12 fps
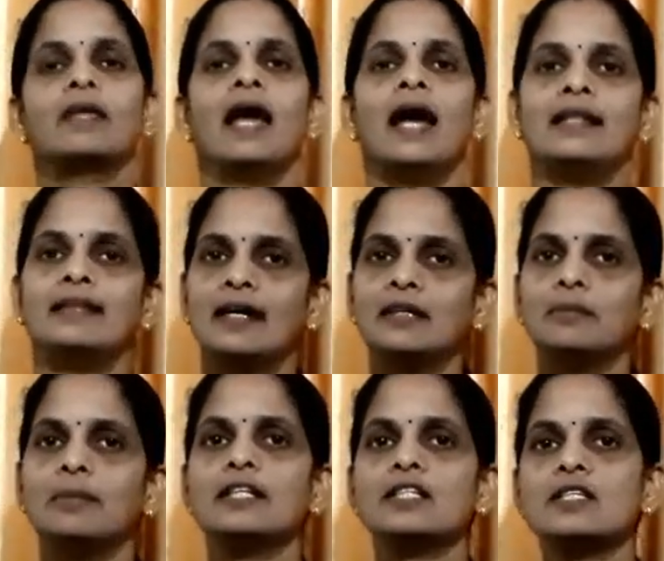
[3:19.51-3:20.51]
And that
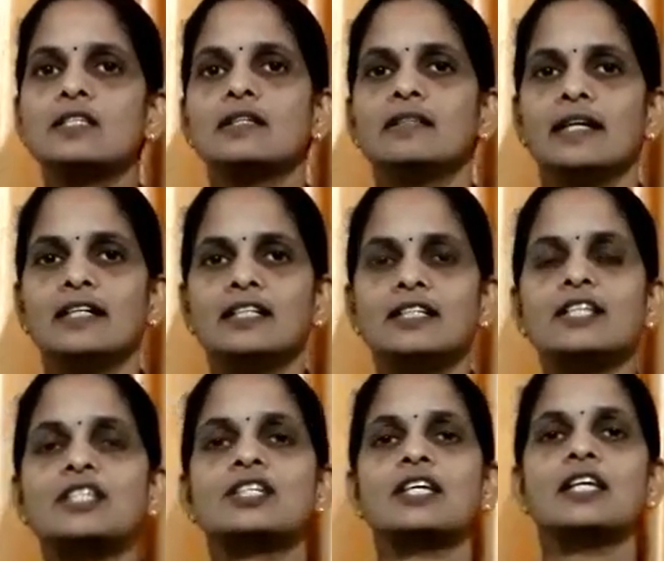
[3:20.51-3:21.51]
means the
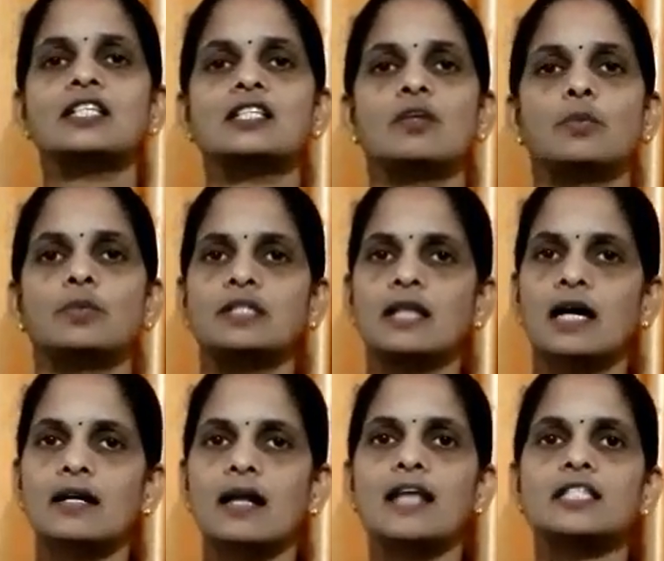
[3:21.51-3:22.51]
industries which are
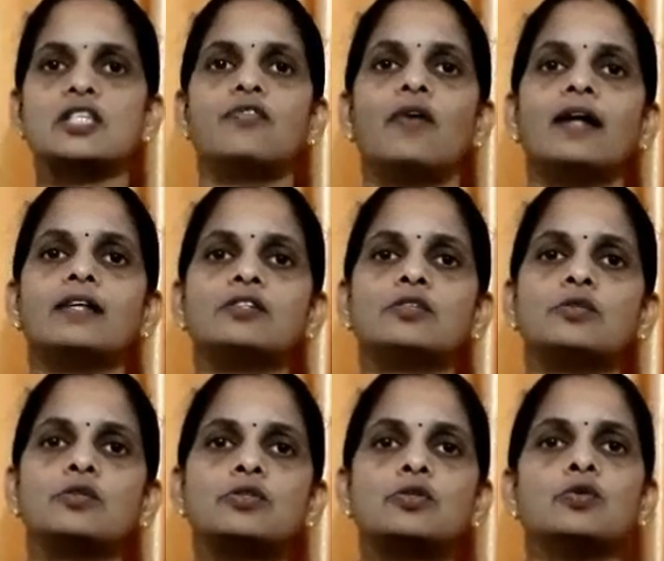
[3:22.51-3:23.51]
classified
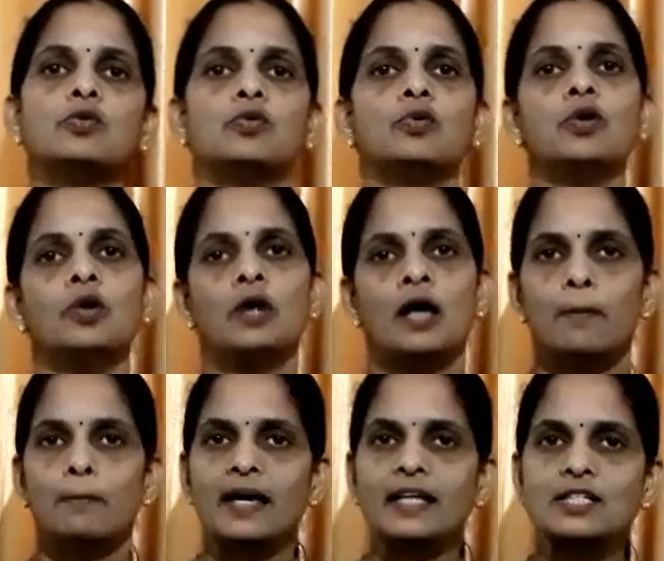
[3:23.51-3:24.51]
into two
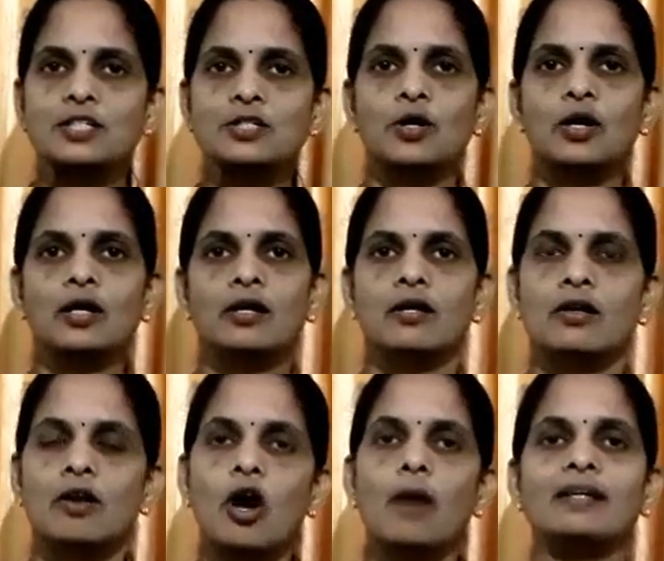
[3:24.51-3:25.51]
based on
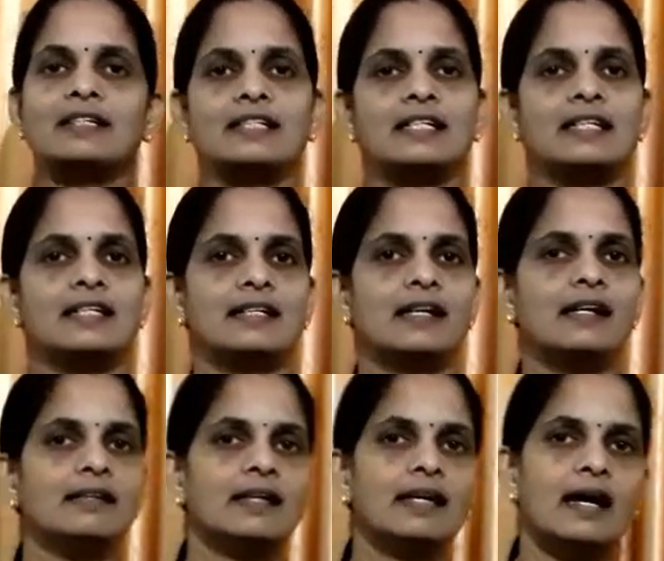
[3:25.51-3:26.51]
raw material,
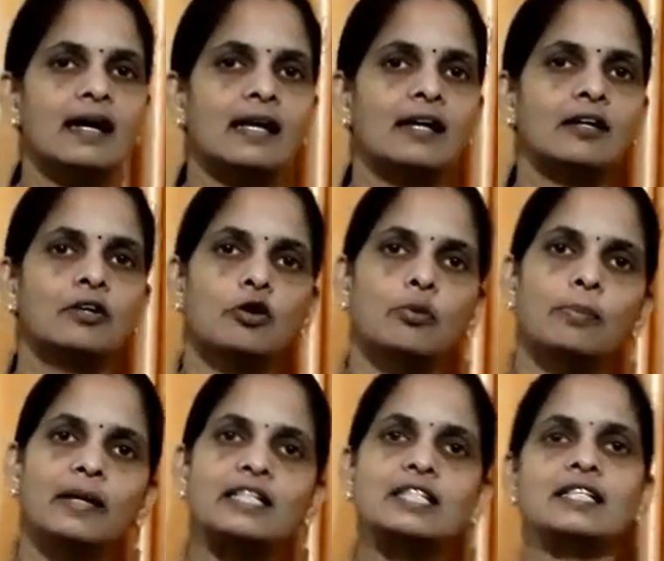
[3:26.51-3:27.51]
they are
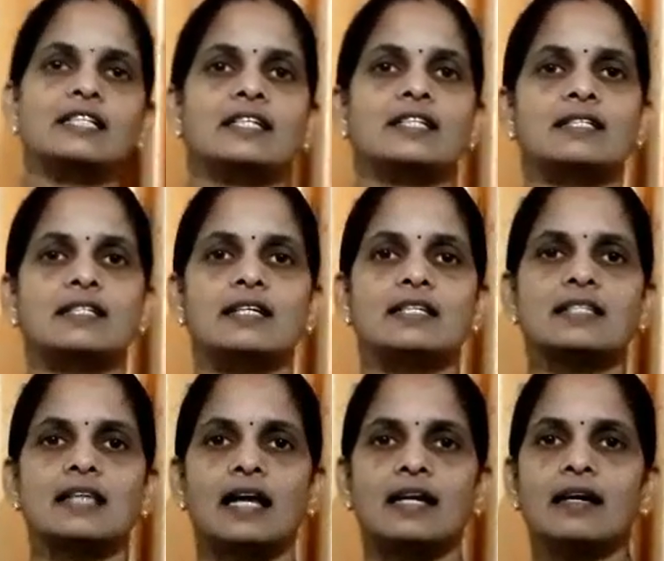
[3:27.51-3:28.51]
agro-based industries
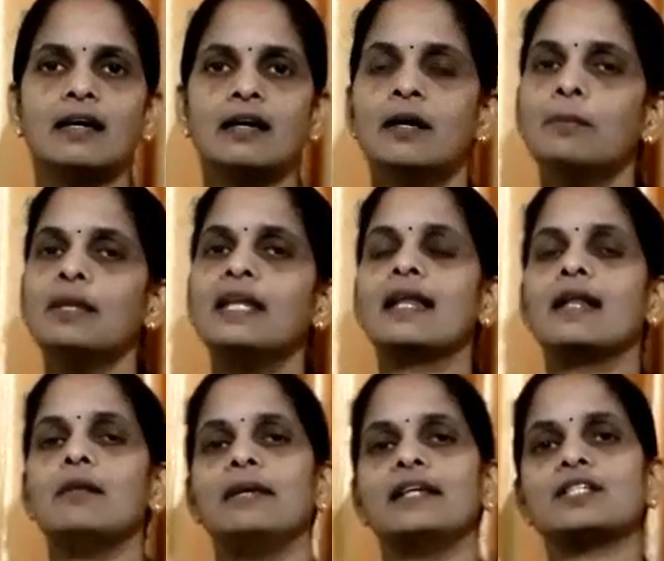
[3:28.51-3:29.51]
and
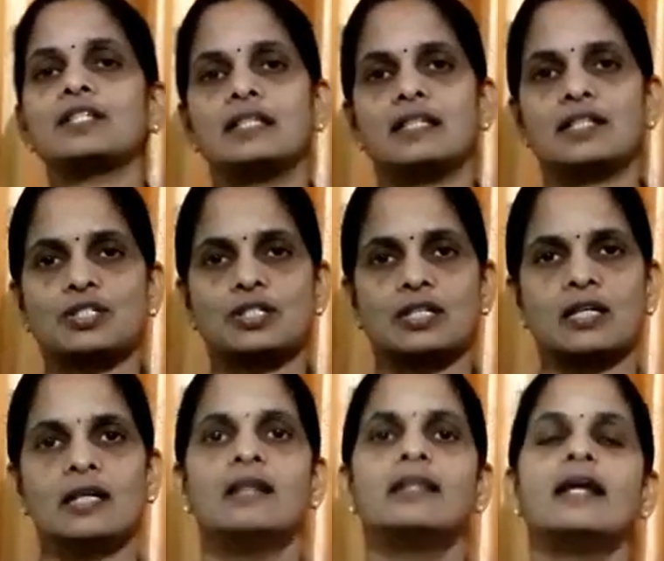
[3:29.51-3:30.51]
mineral-based industry.
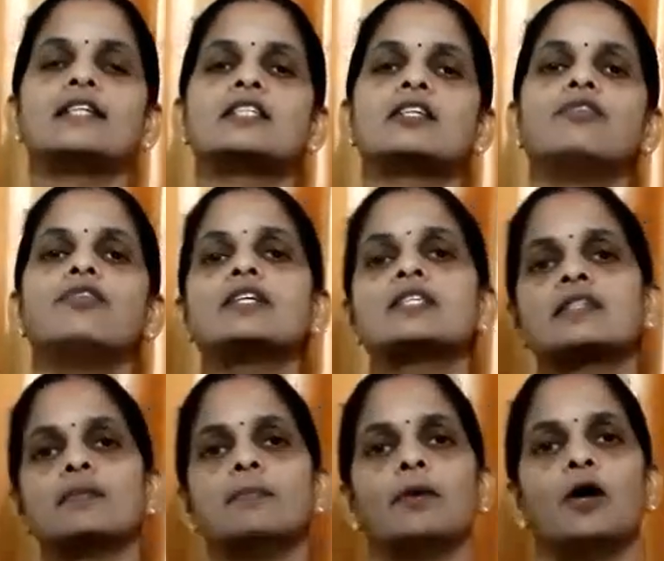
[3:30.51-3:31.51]
That is the first
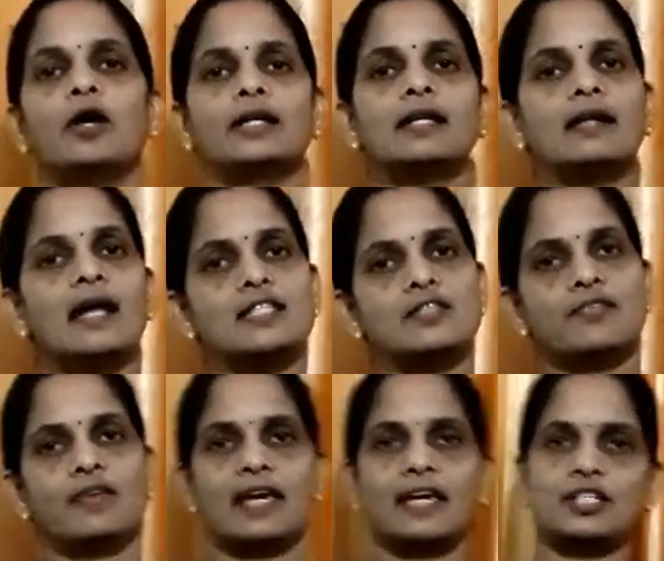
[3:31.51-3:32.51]
important
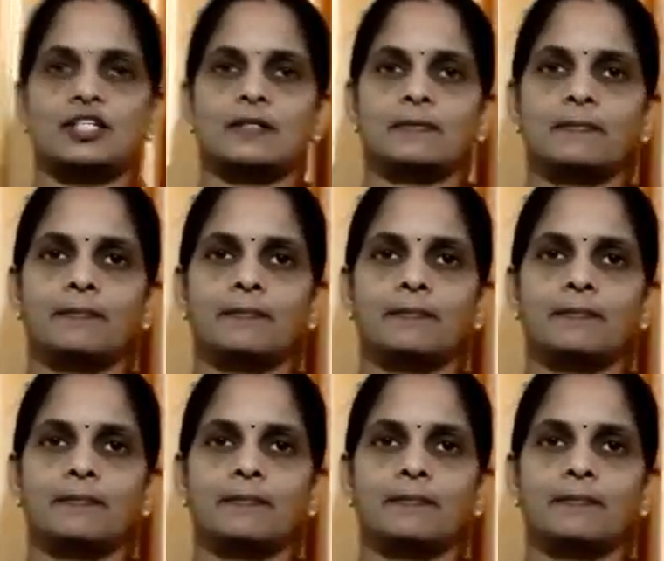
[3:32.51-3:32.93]
classification.